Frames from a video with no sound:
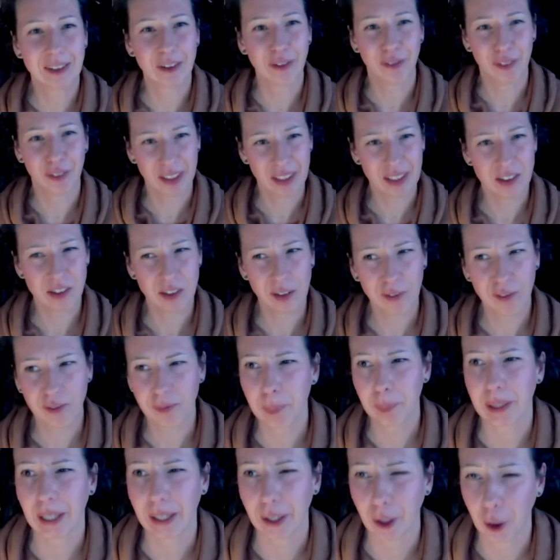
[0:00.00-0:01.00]
definitive,
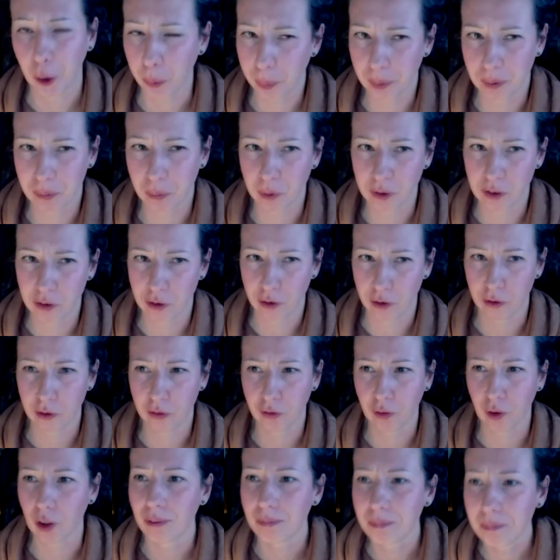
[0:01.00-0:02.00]
but I hope it was
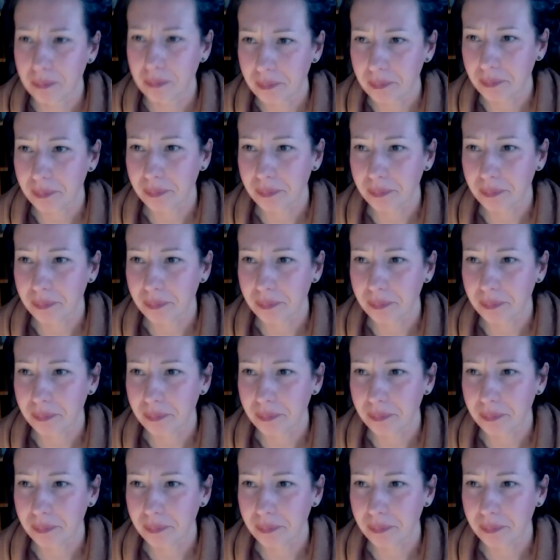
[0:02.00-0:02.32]
useful.